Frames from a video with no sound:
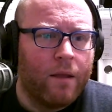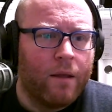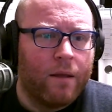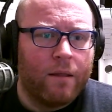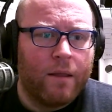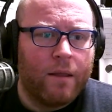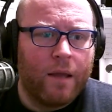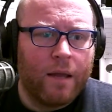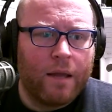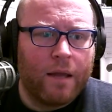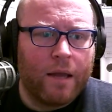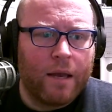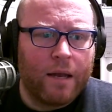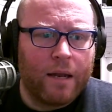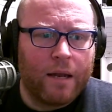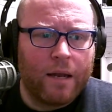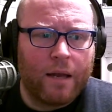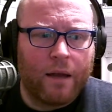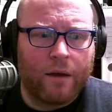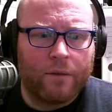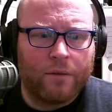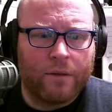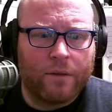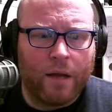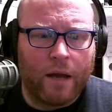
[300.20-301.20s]
they get
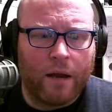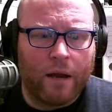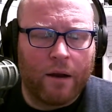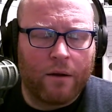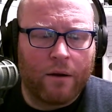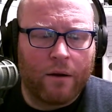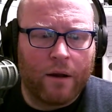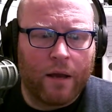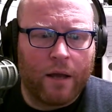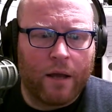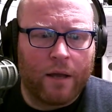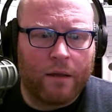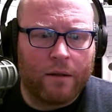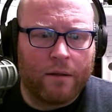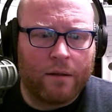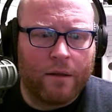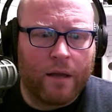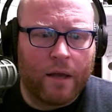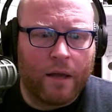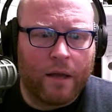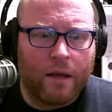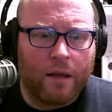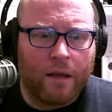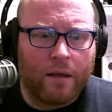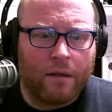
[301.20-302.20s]
out there and
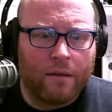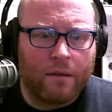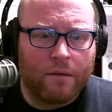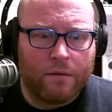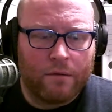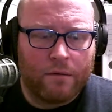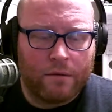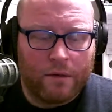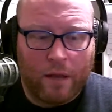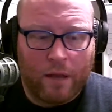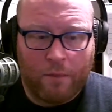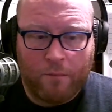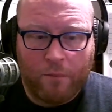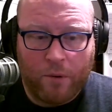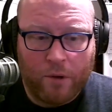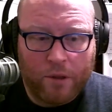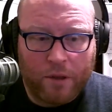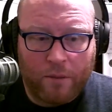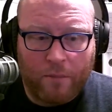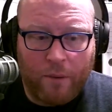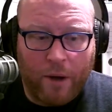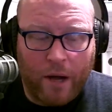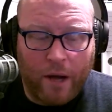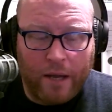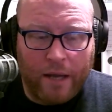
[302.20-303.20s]
they put the
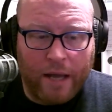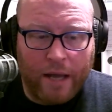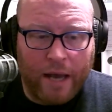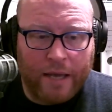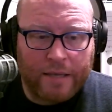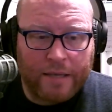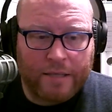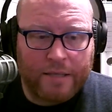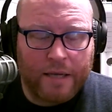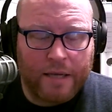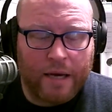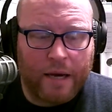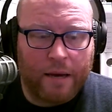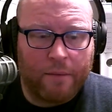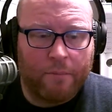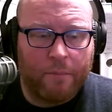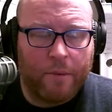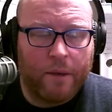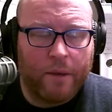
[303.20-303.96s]
podcast up,